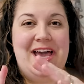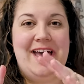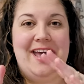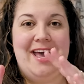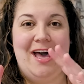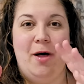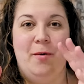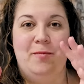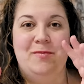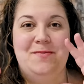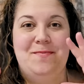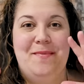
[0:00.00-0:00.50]
I
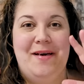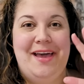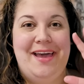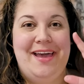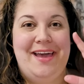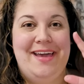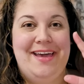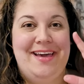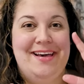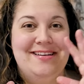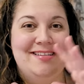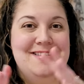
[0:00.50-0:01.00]
helped
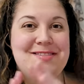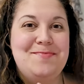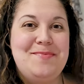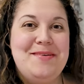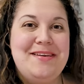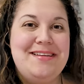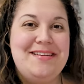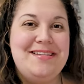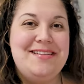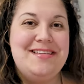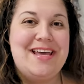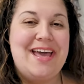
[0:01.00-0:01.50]
my
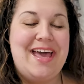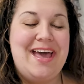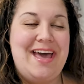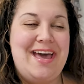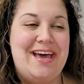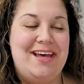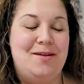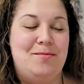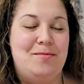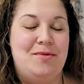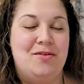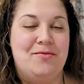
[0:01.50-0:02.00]
husband at
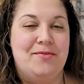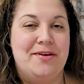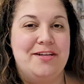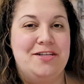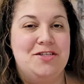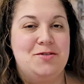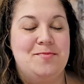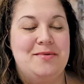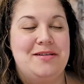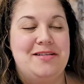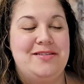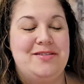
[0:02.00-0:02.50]
Edible
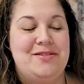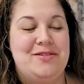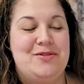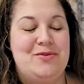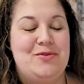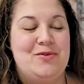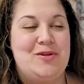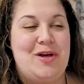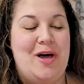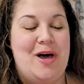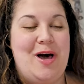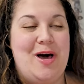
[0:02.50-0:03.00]
Arrangements
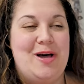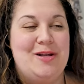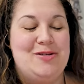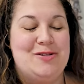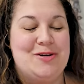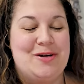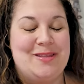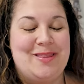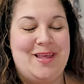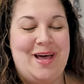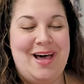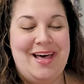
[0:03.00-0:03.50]
uh,
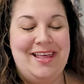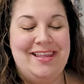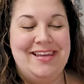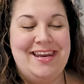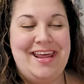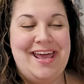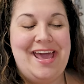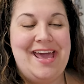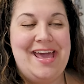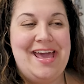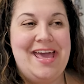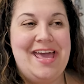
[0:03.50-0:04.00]
during the
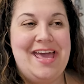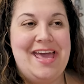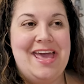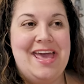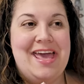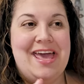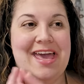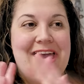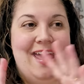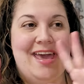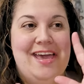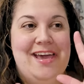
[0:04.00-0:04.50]
holiday,
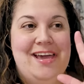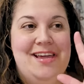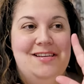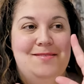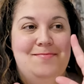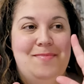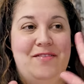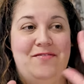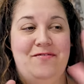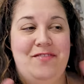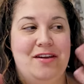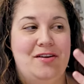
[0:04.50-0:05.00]
and
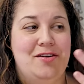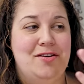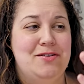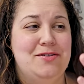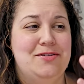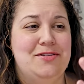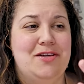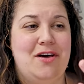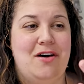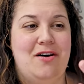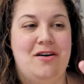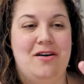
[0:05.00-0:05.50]
my
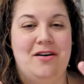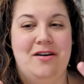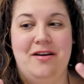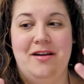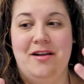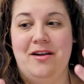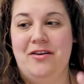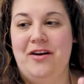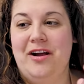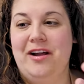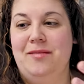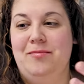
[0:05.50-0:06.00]
fingers are
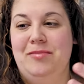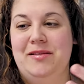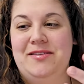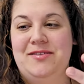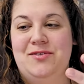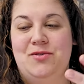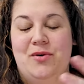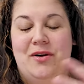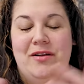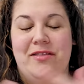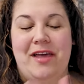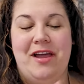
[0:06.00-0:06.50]
incredibly
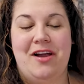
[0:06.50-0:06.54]
sore.